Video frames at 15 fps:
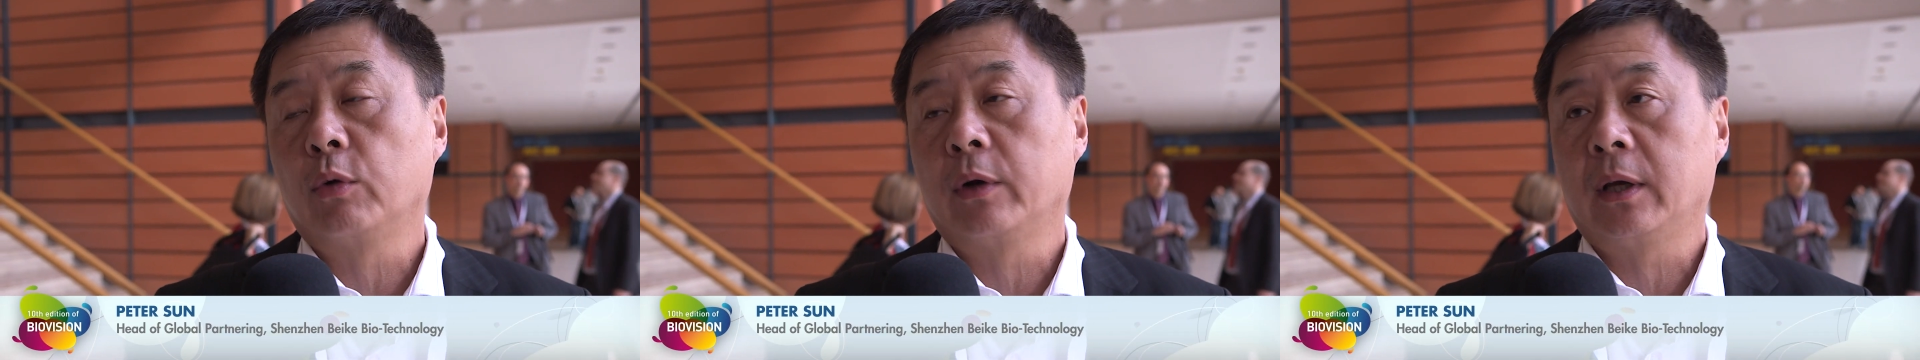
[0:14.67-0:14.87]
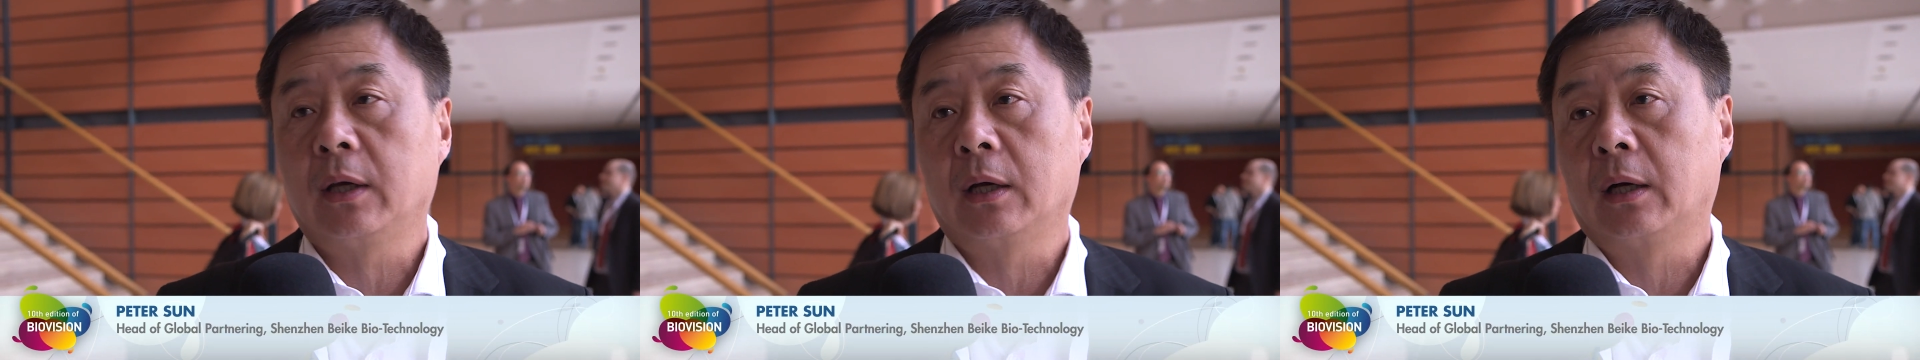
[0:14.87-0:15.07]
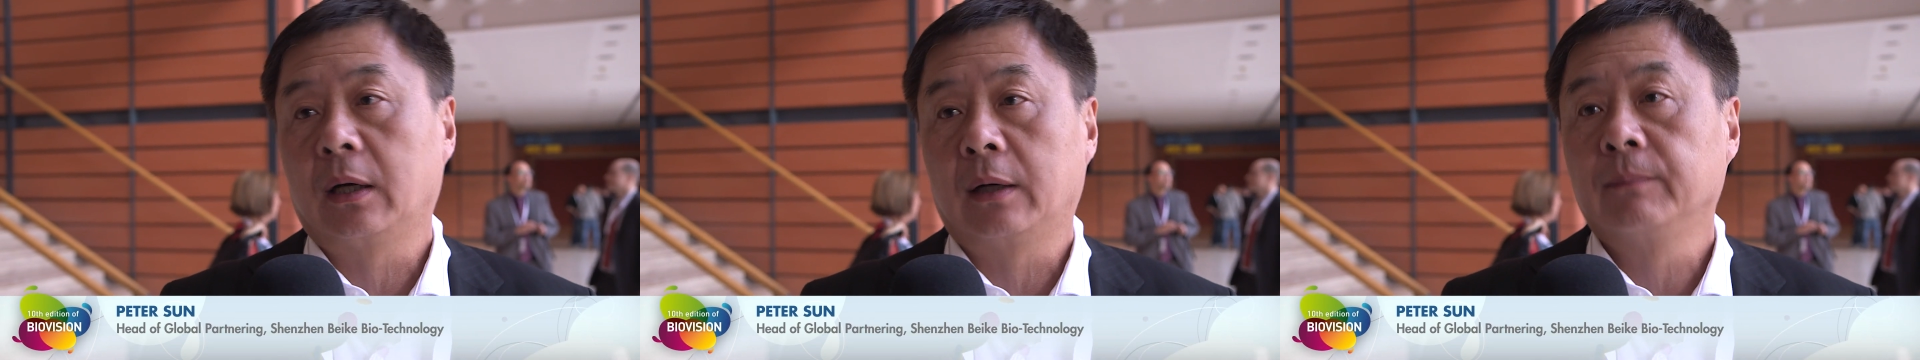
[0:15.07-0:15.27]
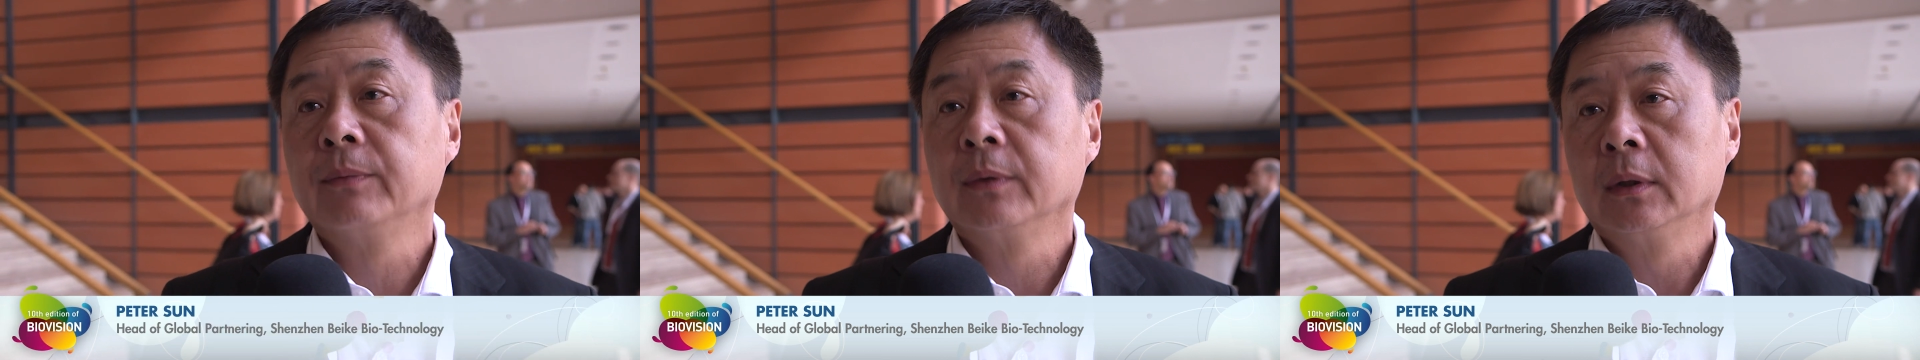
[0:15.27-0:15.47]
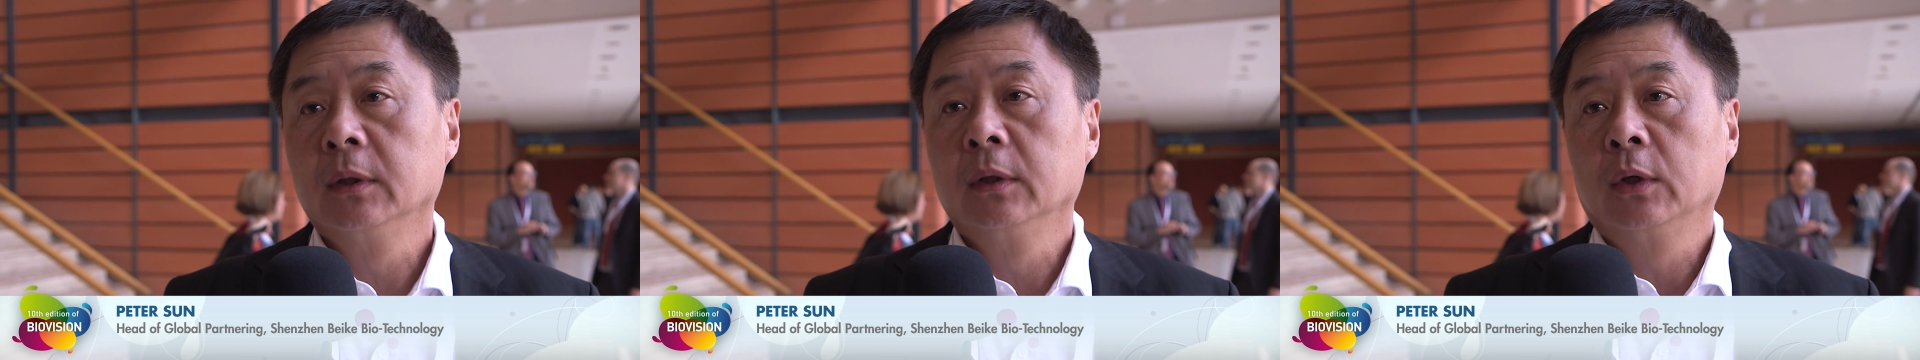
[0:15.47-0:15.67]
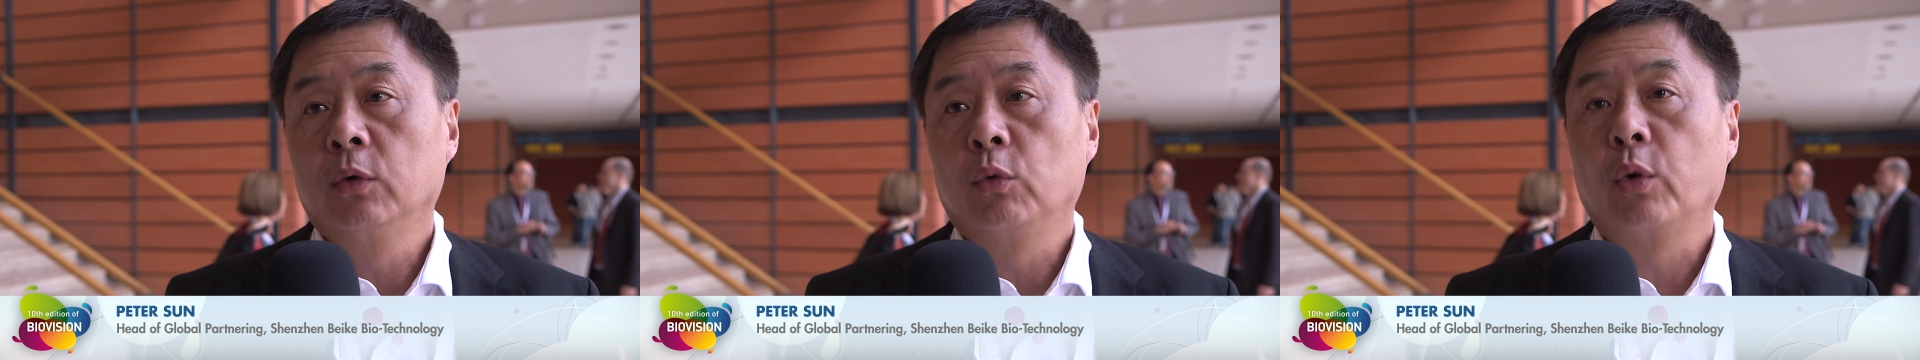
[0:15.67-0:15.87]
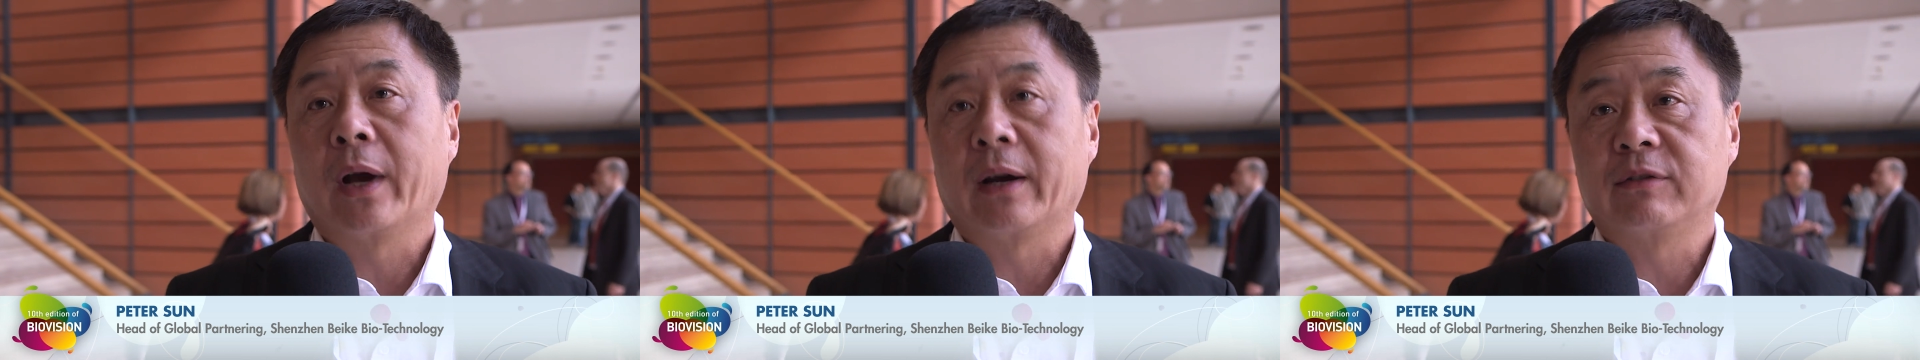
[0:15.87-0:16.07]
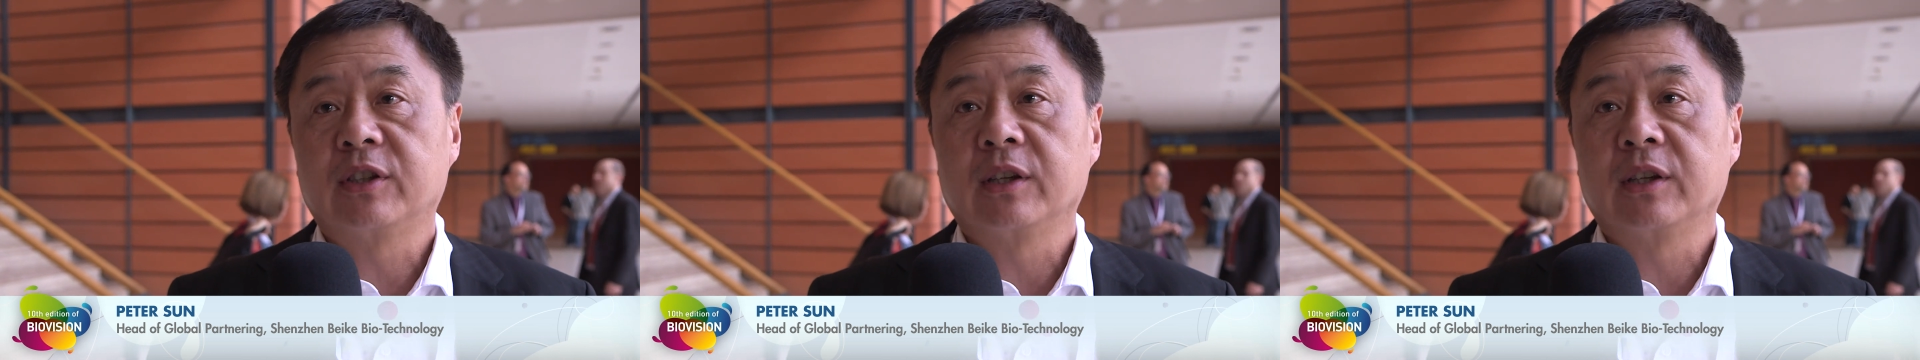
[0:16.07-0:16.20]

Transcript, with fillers: We, uh, we have